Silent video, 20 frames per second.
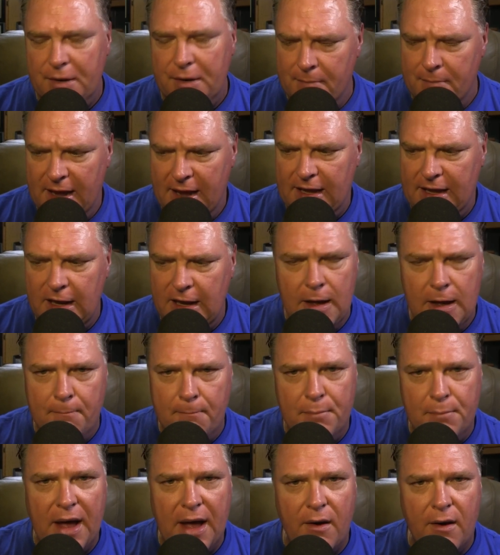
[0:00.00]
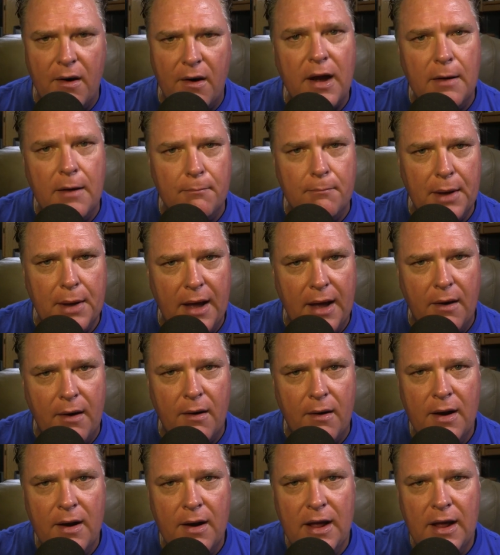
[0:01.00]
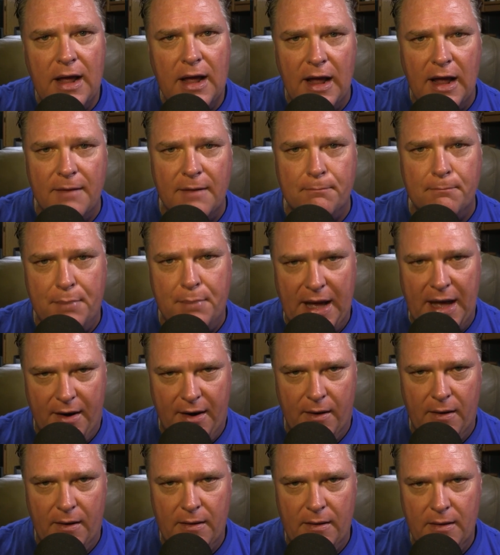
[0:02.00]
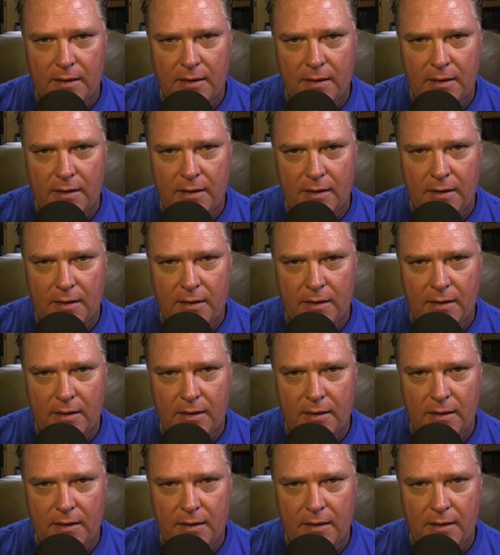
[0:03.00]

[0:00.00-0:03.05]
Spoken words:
making it better and better and better.